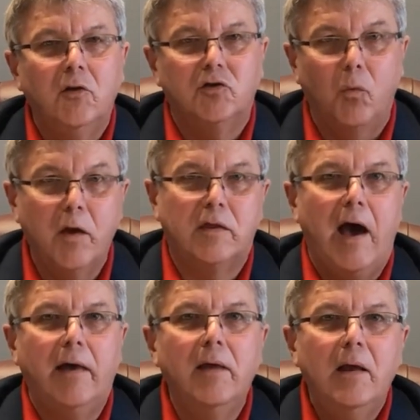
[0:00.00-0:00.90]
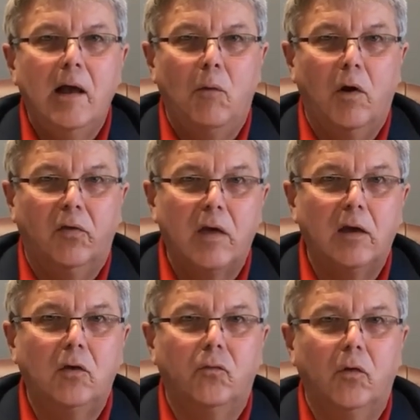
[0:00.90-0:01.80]
So with that, I want to
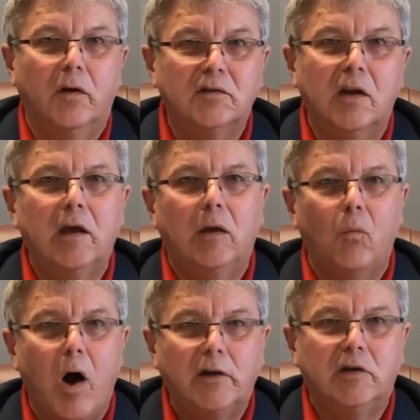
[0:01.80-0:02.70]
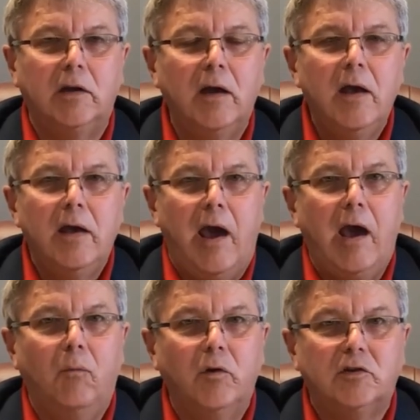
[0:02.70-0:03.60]
thank you for listening and watching
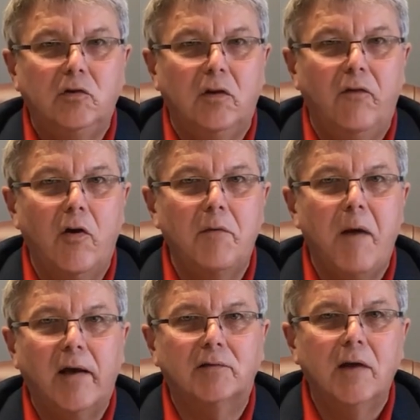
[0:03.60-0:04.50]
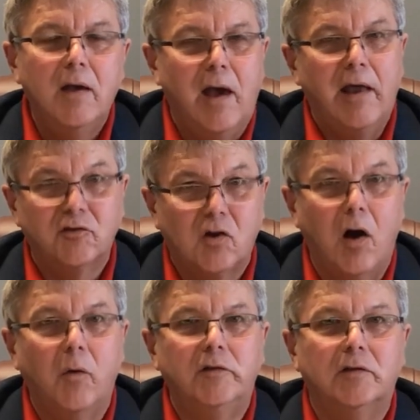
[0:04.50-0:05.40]
and wish you the very best. And as
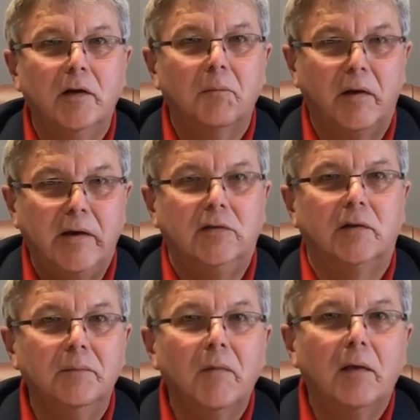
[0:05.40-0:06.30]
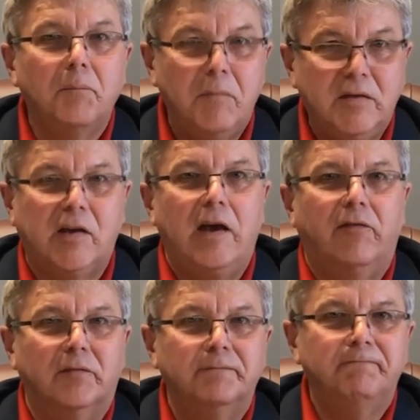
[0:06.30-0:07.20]
always, please be safe.